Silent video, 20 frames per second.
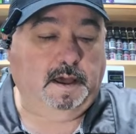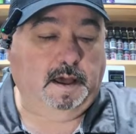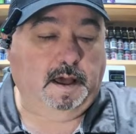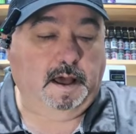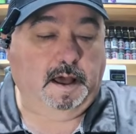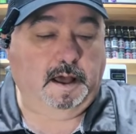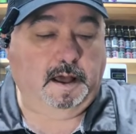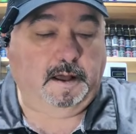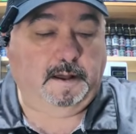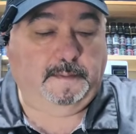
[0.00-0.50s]

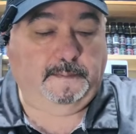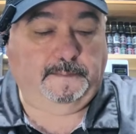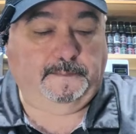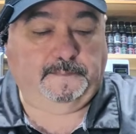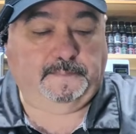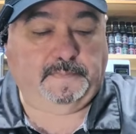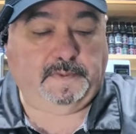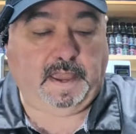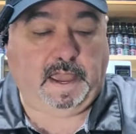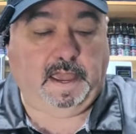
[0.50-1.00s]

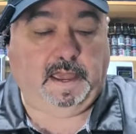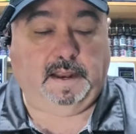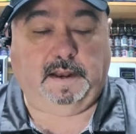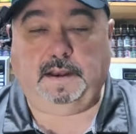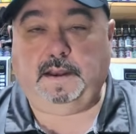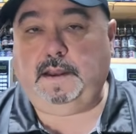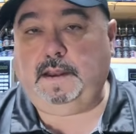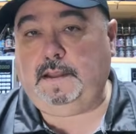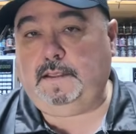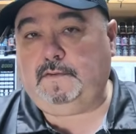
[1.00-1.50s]

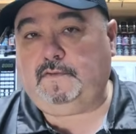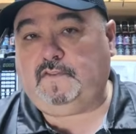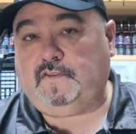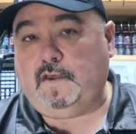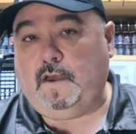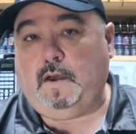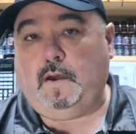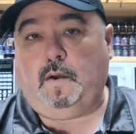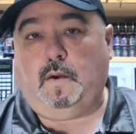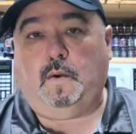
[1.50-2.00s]
And
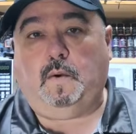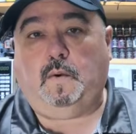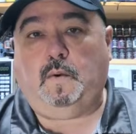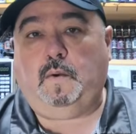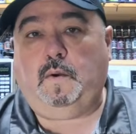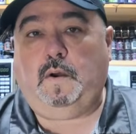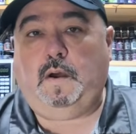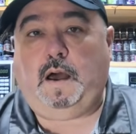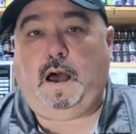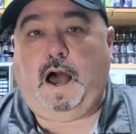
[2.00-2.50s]

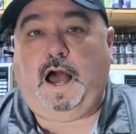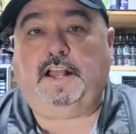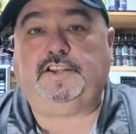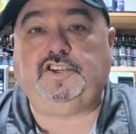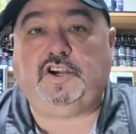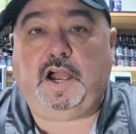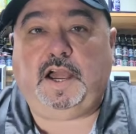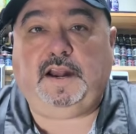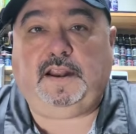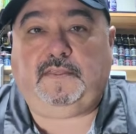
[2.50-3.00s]
so I
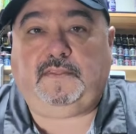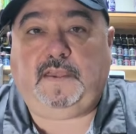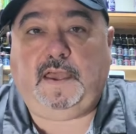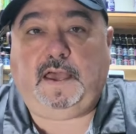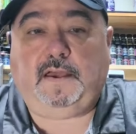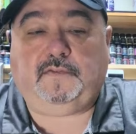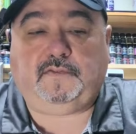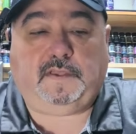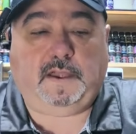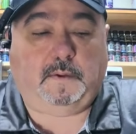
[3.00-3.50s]
try to
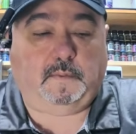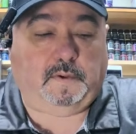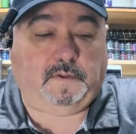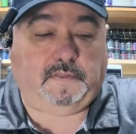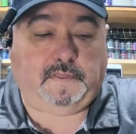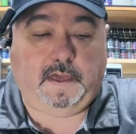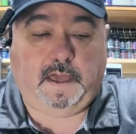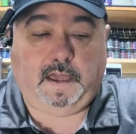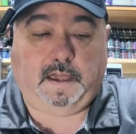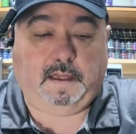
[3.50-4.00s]
test
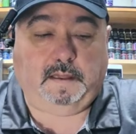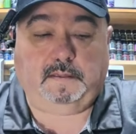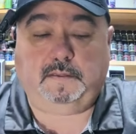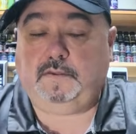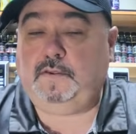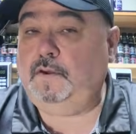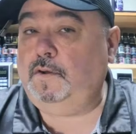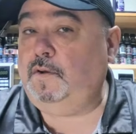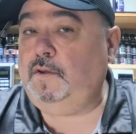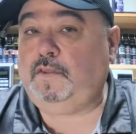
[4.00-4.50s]
everything
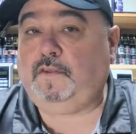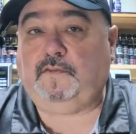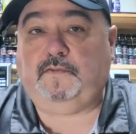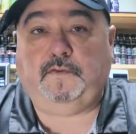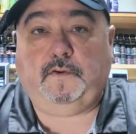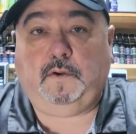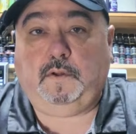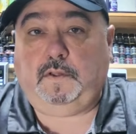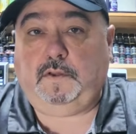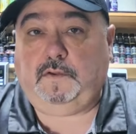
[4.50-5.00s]
to its
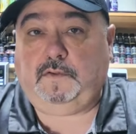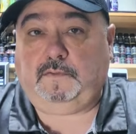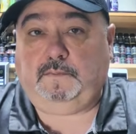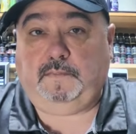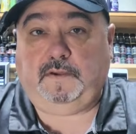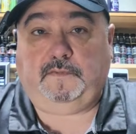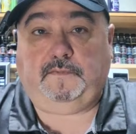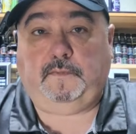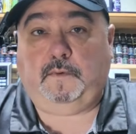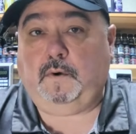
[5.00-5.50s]
fullest
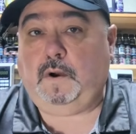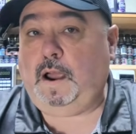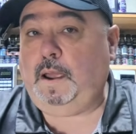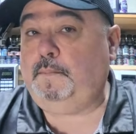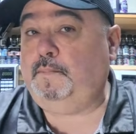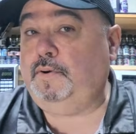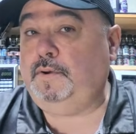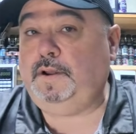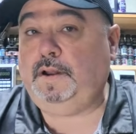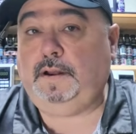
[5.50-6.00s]
before I
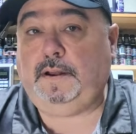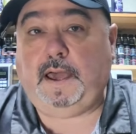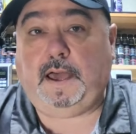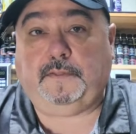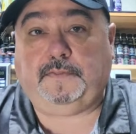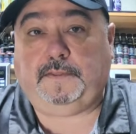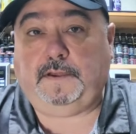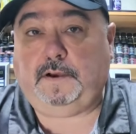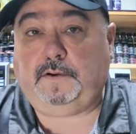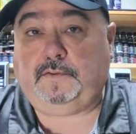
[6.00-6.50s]
put it
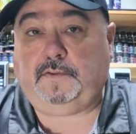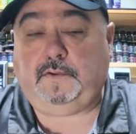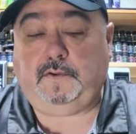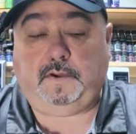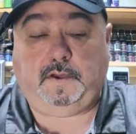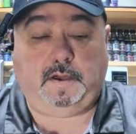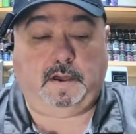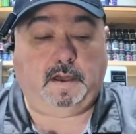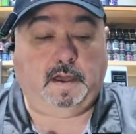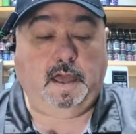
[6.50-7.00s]
out there to
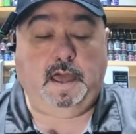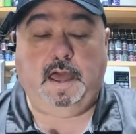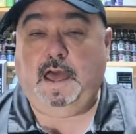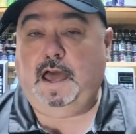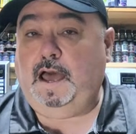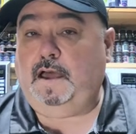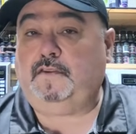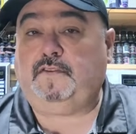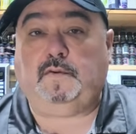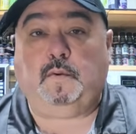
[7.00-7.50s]
you
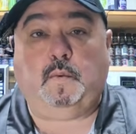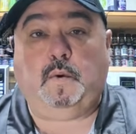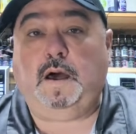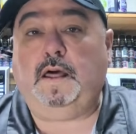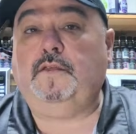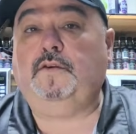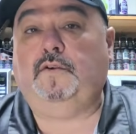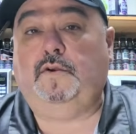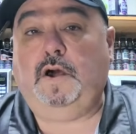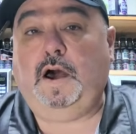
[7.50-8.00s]
as to
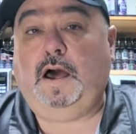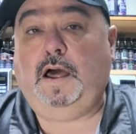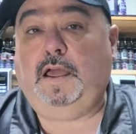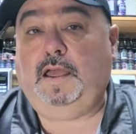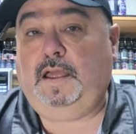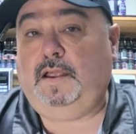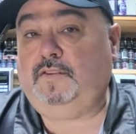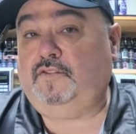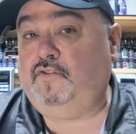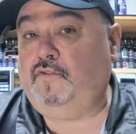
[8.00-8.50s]
whether or not
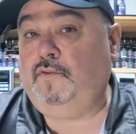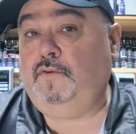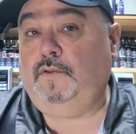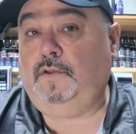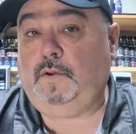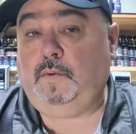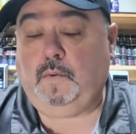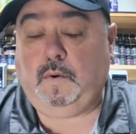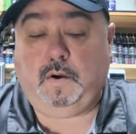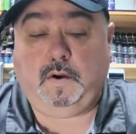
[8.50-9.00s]
it
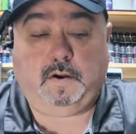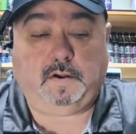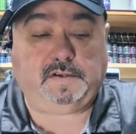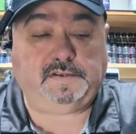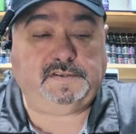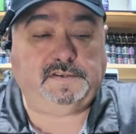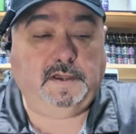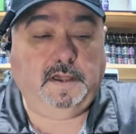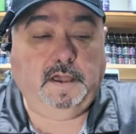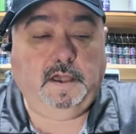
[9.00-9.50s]
truly
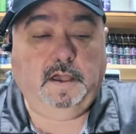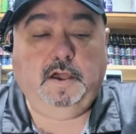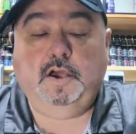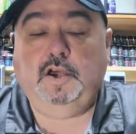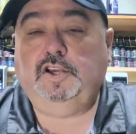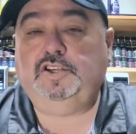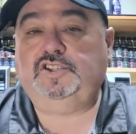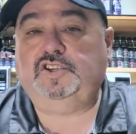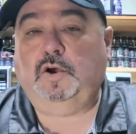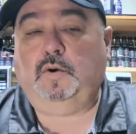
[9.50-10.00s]
works.
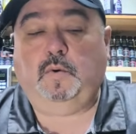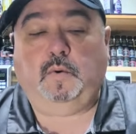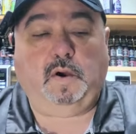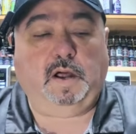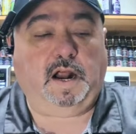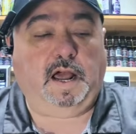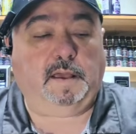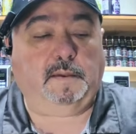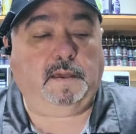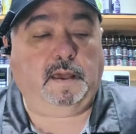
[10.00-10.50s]
So
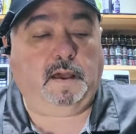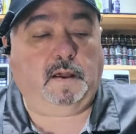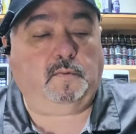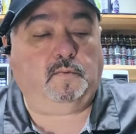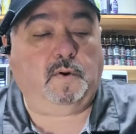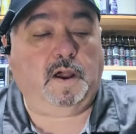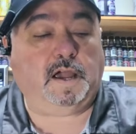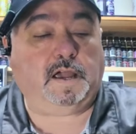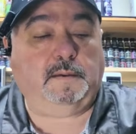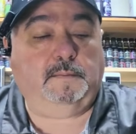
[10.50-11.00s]
what I
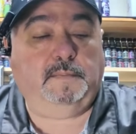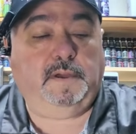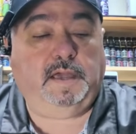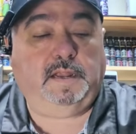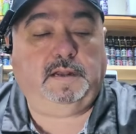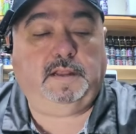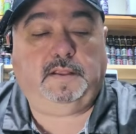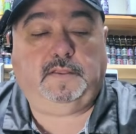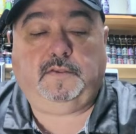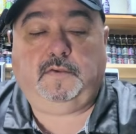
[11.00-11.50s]

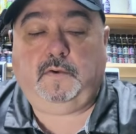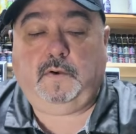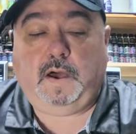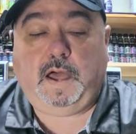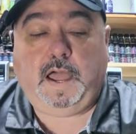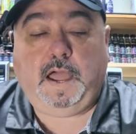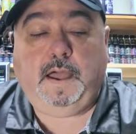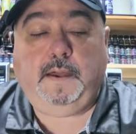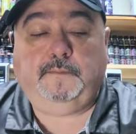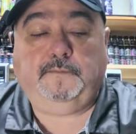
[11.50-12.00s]
recommended to a
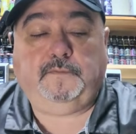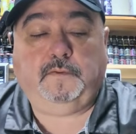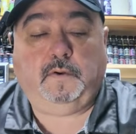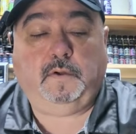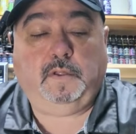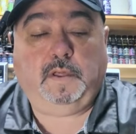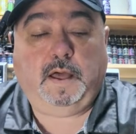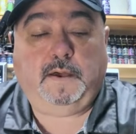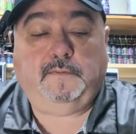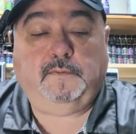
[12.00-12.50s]

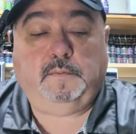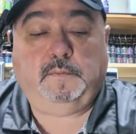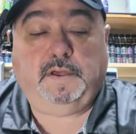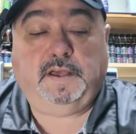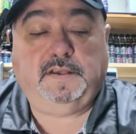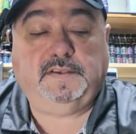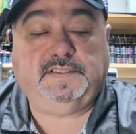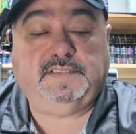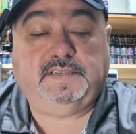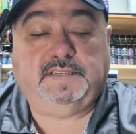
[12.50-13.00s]
handful of them
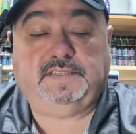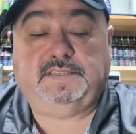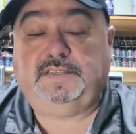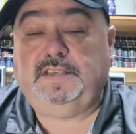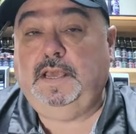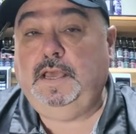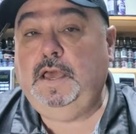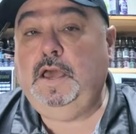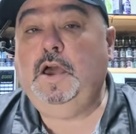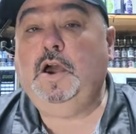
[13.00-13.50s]
is
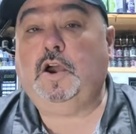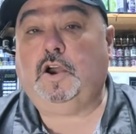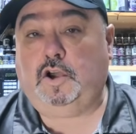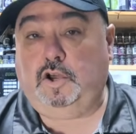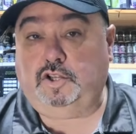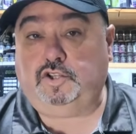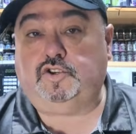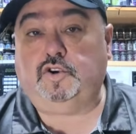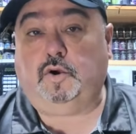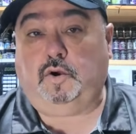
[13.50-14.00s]

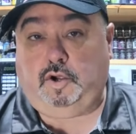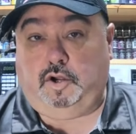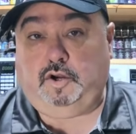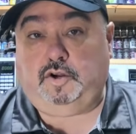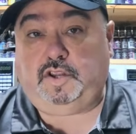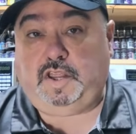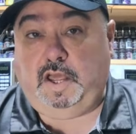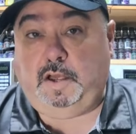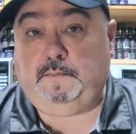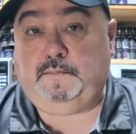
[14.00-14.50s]
control your
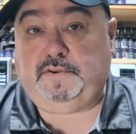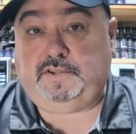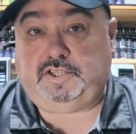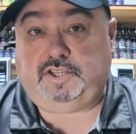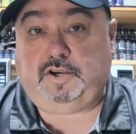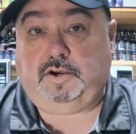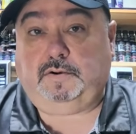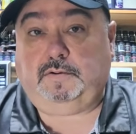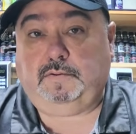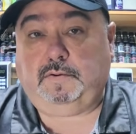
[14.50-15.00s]

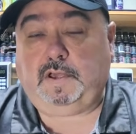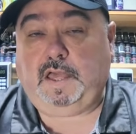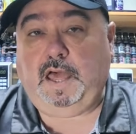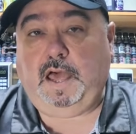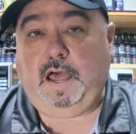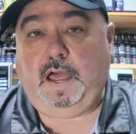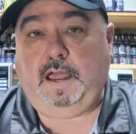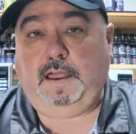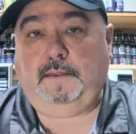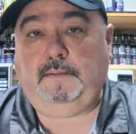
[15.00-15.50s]
temperature,
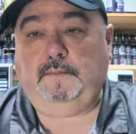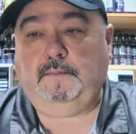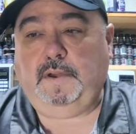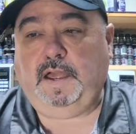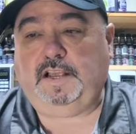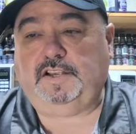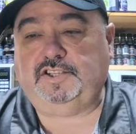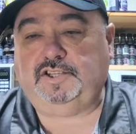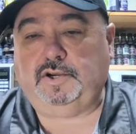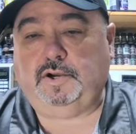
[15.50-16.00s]
okay?
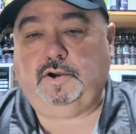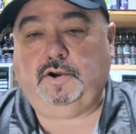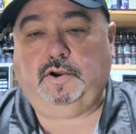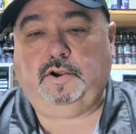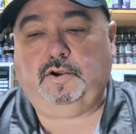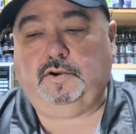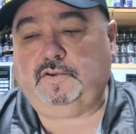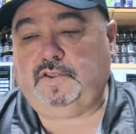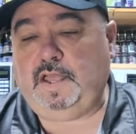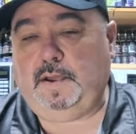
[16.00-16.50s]
Make sure
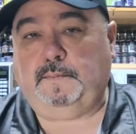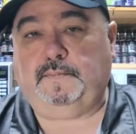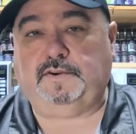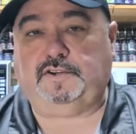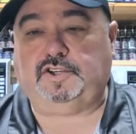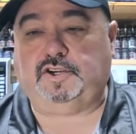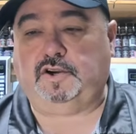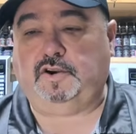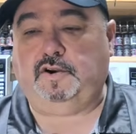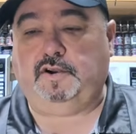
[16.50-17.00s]
your
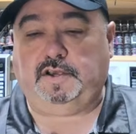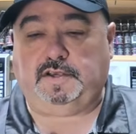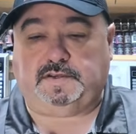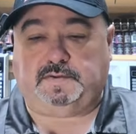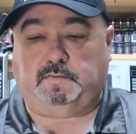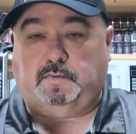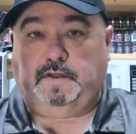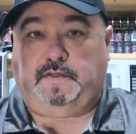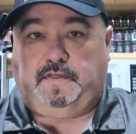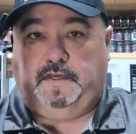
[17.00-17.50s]
temperature is
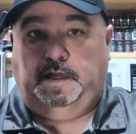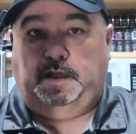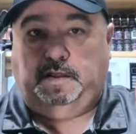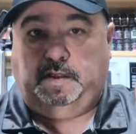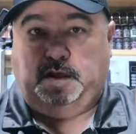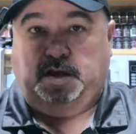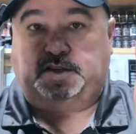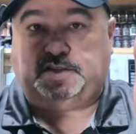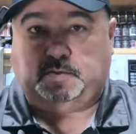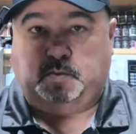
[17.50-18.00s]
within
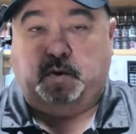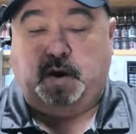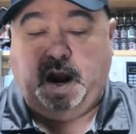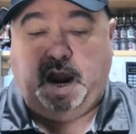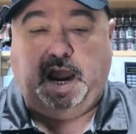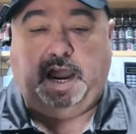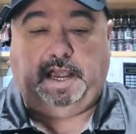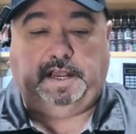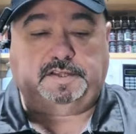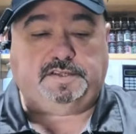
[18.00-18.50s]
this
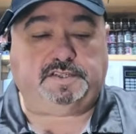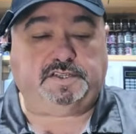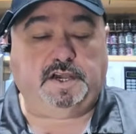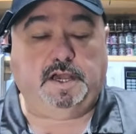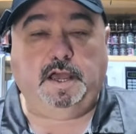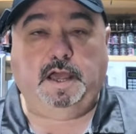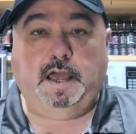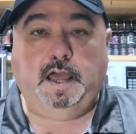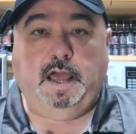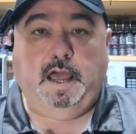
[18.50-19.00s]
range,
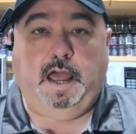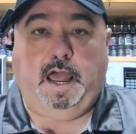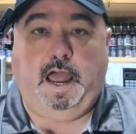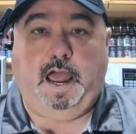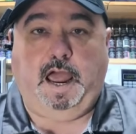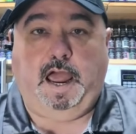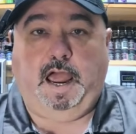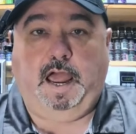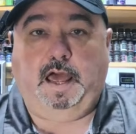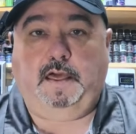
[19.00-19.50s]

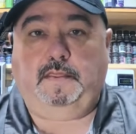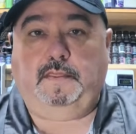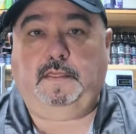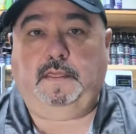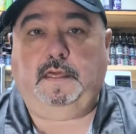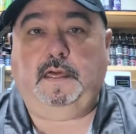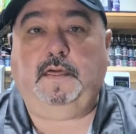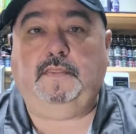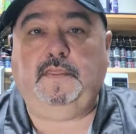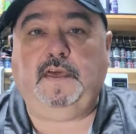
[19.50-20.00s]

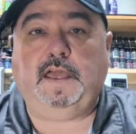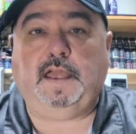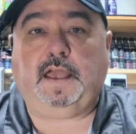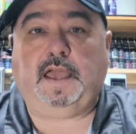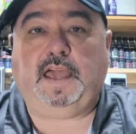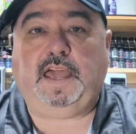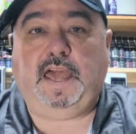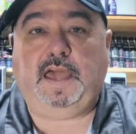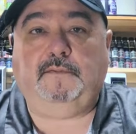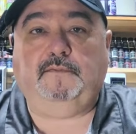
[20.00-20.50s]
and
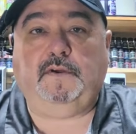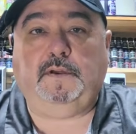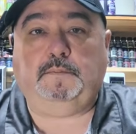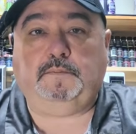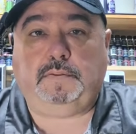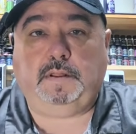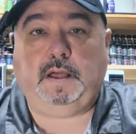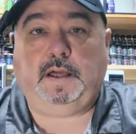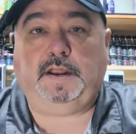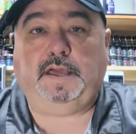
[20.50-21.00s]
then give it
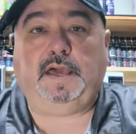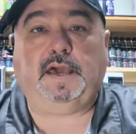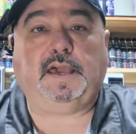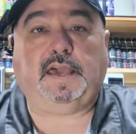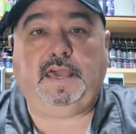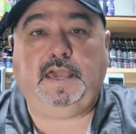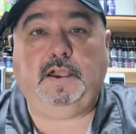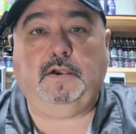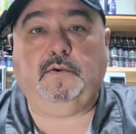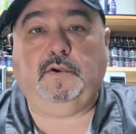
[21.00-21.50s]
plenty of
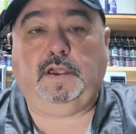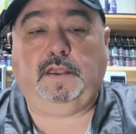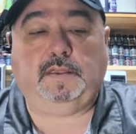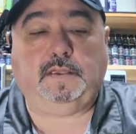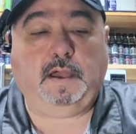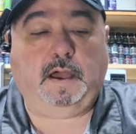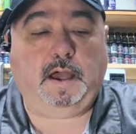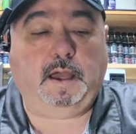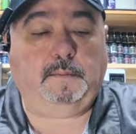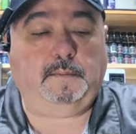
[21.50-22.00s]
curing
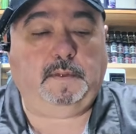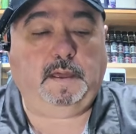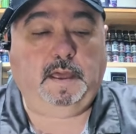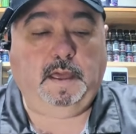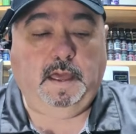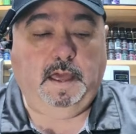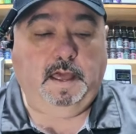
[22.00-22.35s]
time.